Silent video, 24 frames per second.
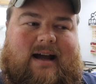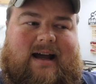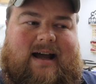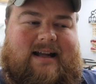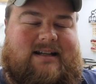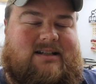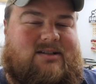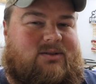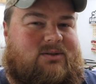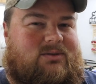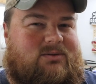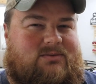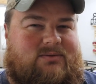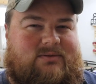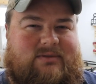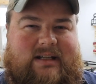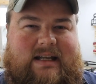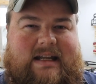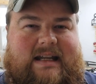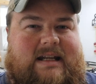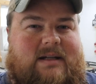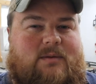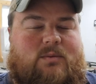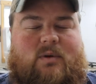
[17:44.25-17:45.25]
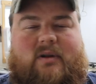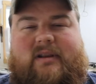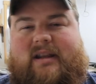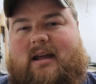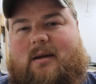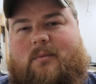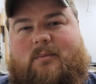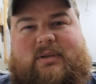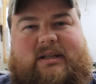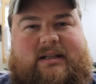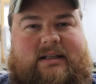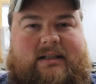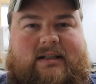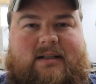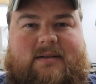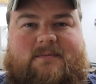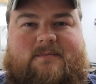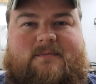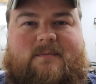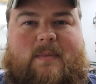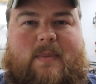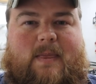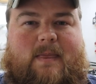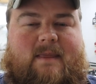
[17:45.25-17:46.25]
I don't need one that big.
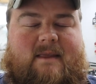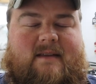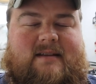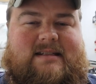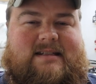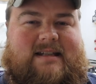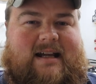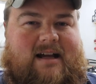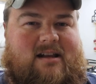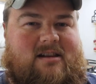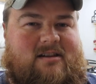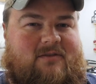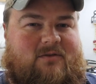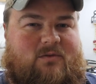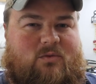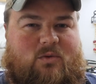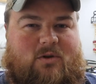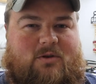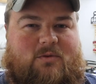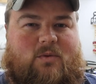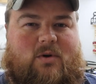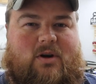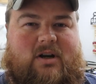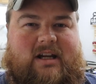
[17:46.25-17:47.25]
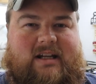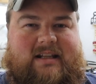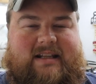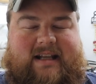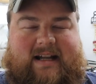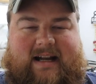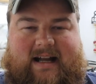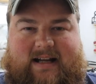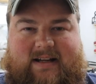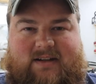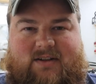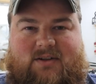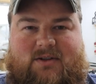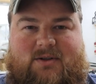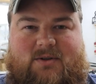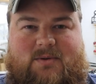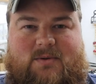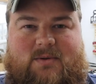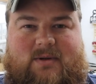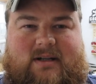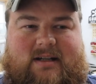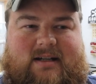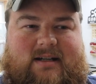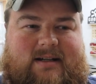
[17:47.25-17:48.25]
The style of woodworking that I
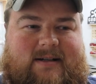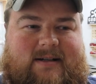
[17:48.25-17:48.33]
do,